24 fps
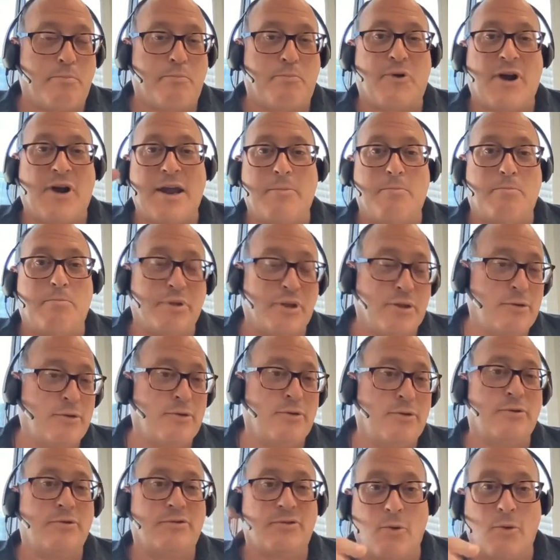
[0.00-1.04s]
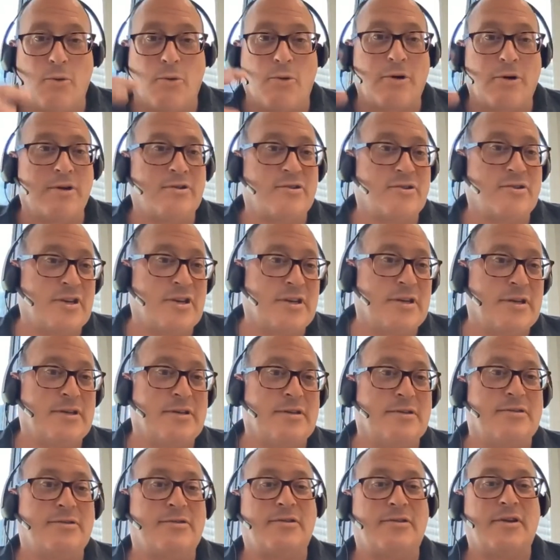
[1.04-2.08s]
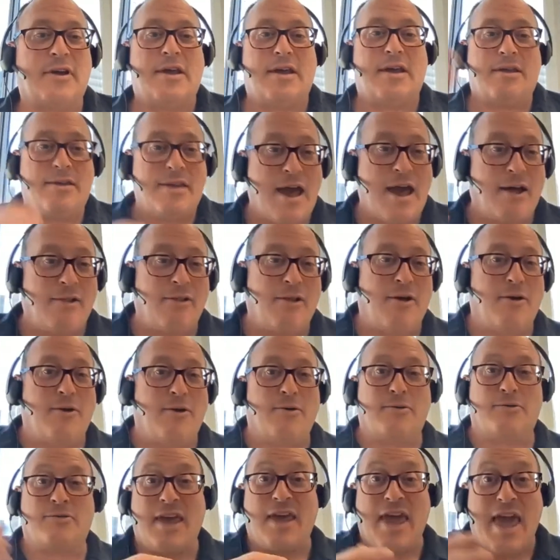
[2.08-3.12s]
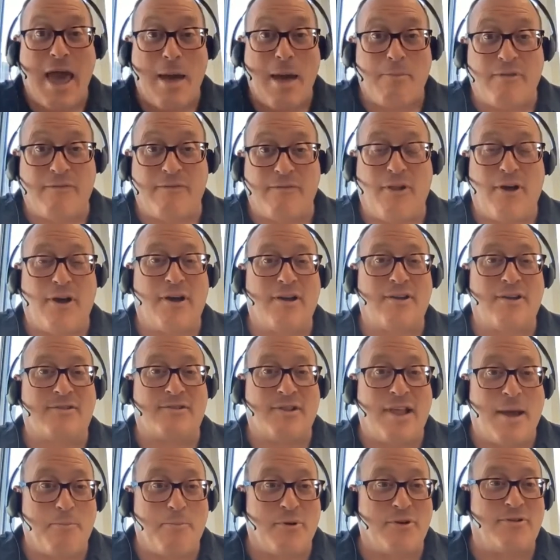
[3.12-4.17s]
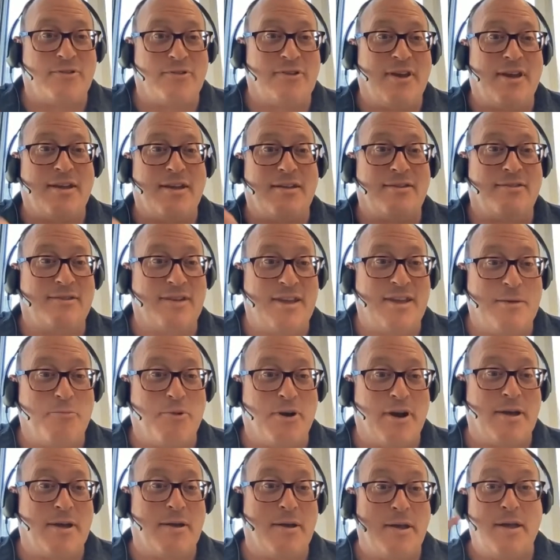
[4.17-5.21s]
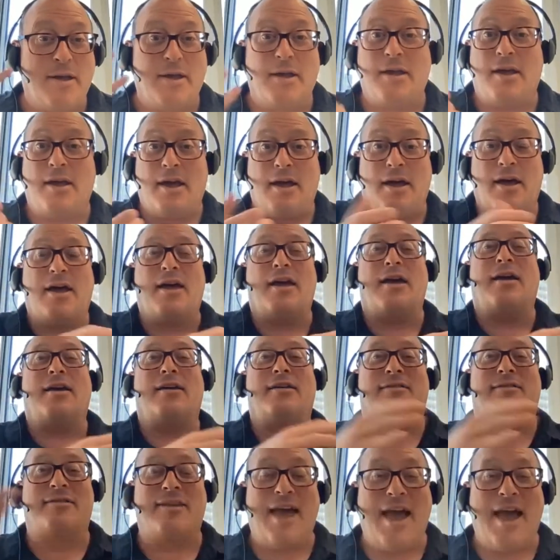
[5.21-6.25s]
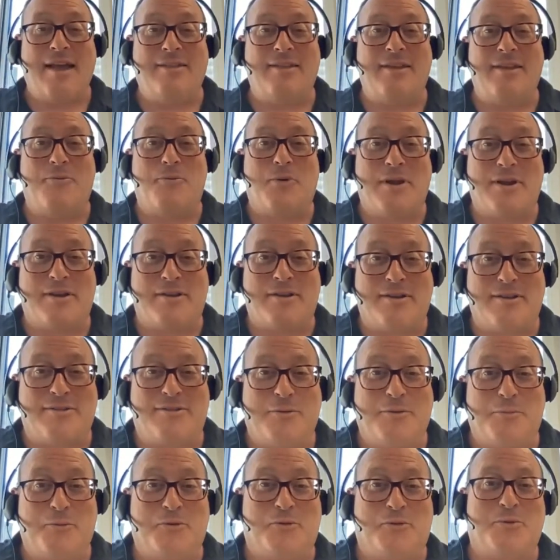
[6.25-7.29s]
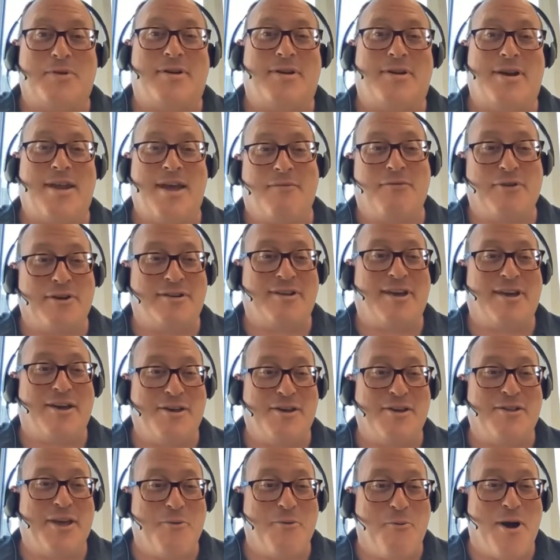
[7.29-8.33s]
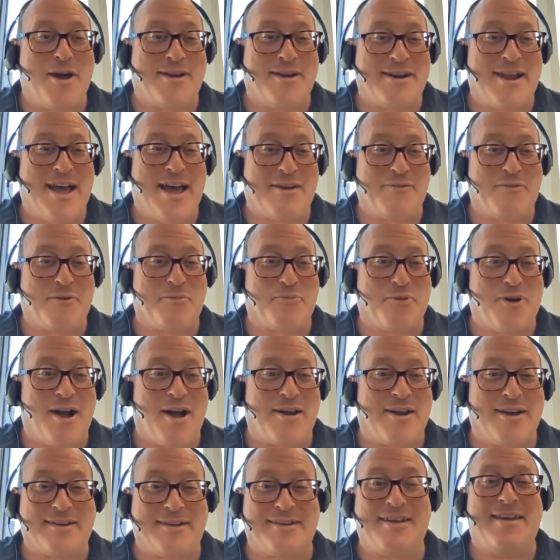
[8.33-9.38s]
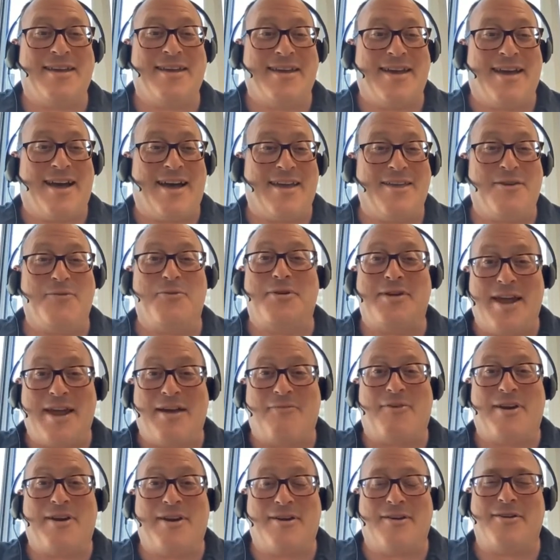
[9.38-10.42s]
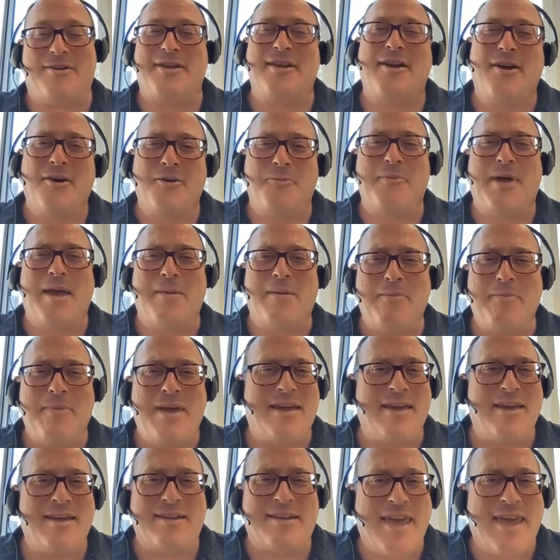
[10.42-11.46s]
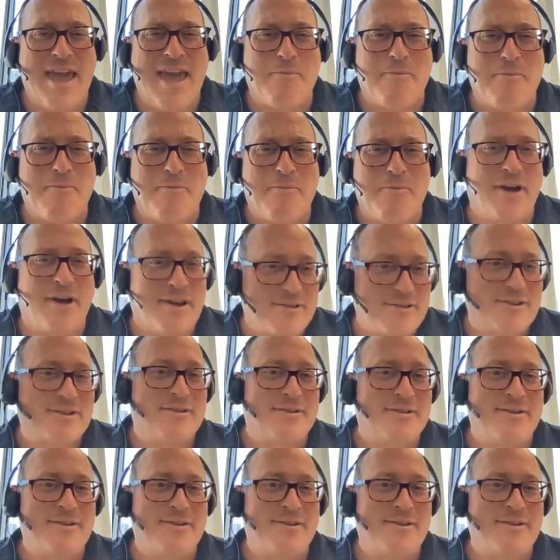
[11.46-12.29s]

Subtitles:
bright blues, oranges, yellows, camouflage, leopard skin, zebra. Exactly what consumers would never tell you they wanted out of a product. You would never hear, maybe make it camouflage.